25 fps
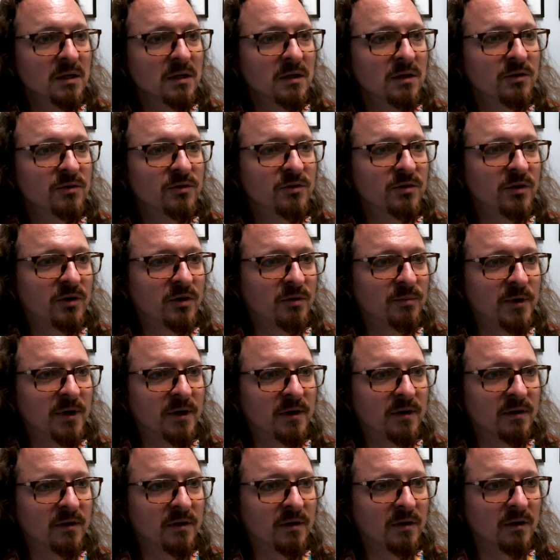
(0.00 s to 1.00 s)
Serial
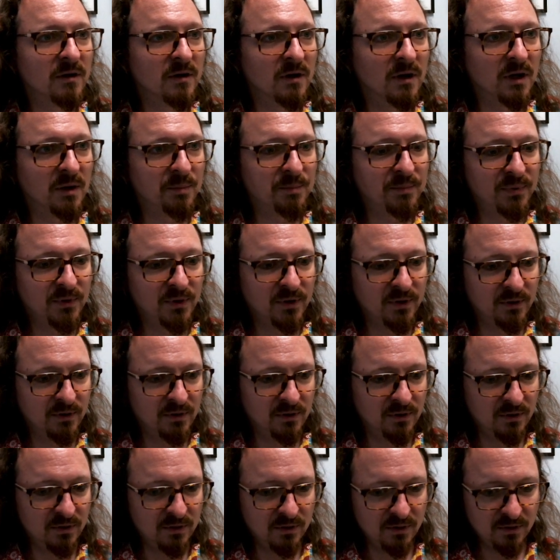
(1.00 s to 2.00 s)
monitor,
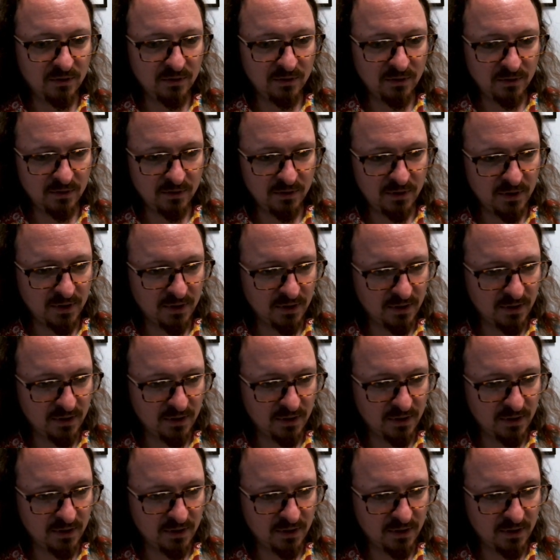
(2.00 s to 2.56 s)
upload.